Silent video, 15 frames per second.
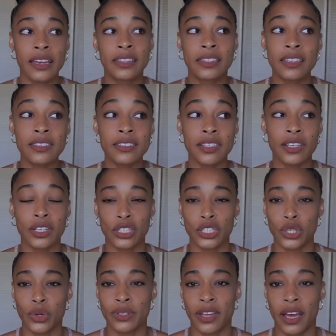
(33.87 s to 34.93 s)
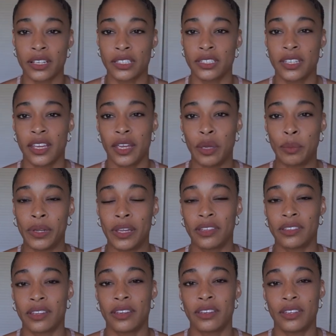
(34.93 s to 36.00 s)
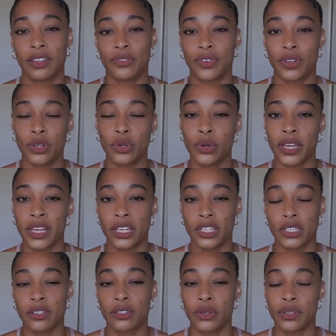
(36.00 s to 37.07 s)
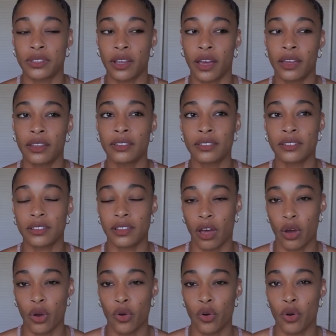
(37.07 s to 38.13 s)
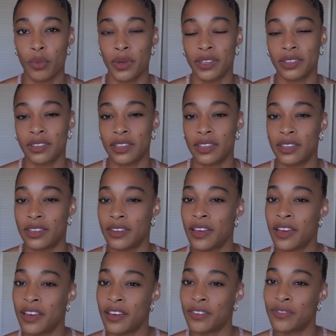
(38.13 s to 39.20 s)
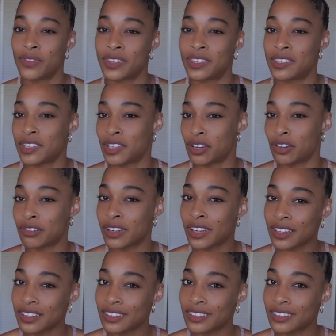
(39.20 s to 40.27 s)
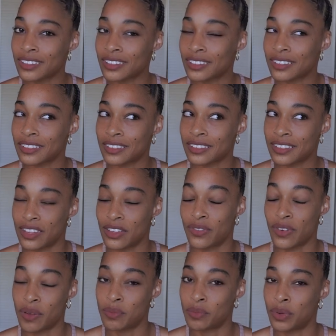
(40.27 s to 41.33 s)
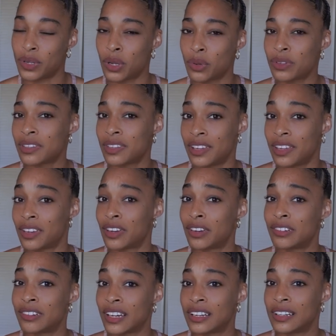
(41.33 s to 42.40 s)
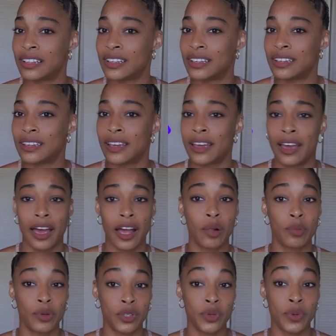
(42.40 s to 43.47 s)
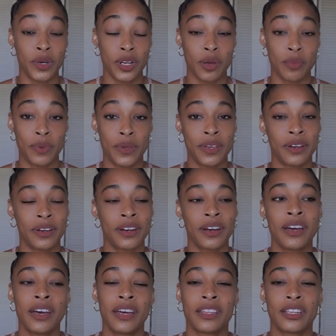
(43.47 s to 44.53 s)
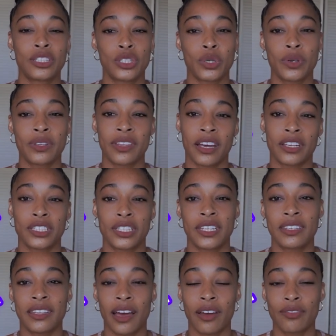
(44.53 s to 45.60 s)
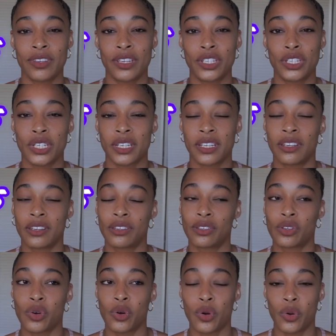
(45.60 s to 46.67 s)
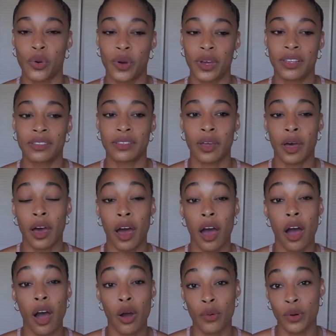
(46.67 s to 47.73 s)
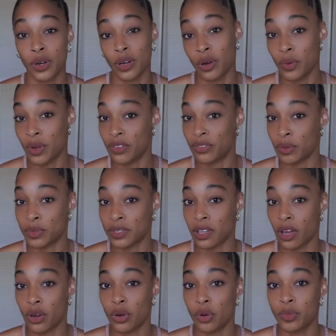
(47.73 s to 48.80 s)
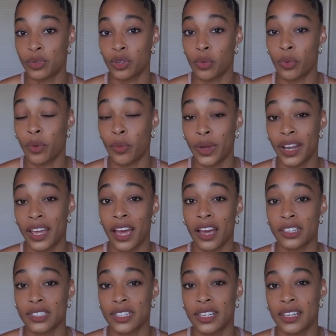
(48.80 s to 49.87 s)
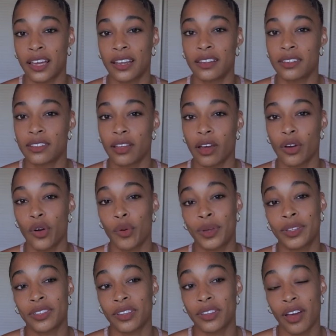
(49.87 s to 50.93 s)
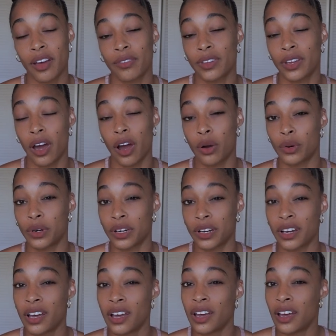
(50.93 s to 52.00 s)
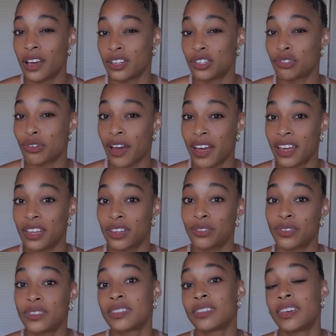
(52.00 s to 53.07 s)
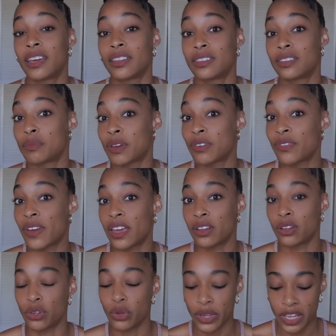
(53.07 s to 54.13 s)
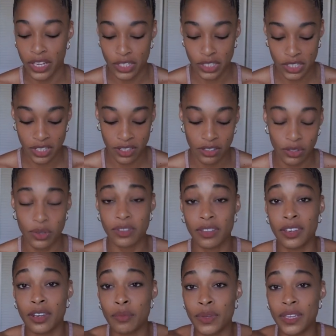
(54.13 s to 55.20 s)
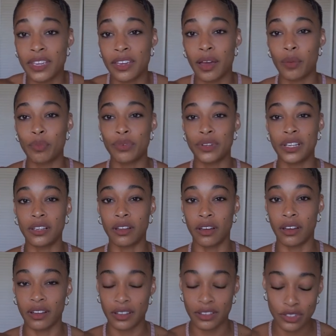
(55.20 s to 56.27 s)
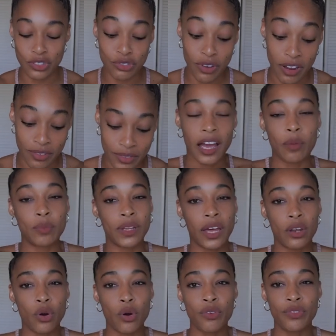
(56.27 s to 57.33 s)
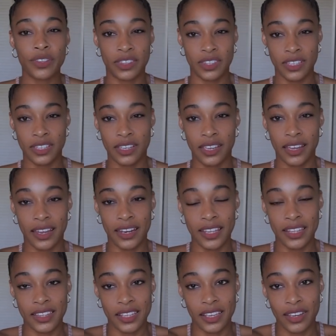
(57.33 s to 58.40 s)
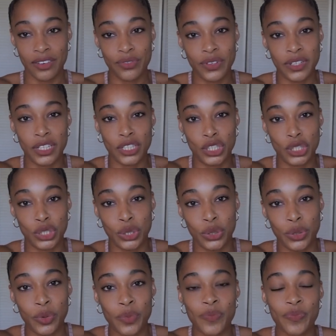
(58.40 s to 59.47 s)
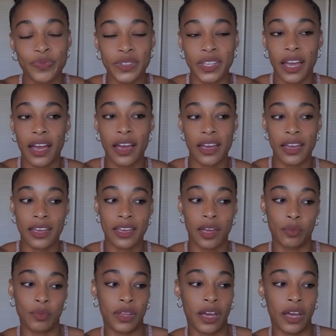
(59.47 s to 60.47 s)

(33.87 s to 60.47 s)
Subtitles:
This year, the show is actually taking place in a different location. So it's not in Stockholm, it's in Viserys, if I'm pronouncing it correctly. I'll put the word up here. The show is actually in that region. So it's an hour away from Stockholm. So when I actually land in Stockholm, I still have an hour drive to get to my final location, so it's gonna be a pretty long travel. I'm not overthinking anything for this show. I am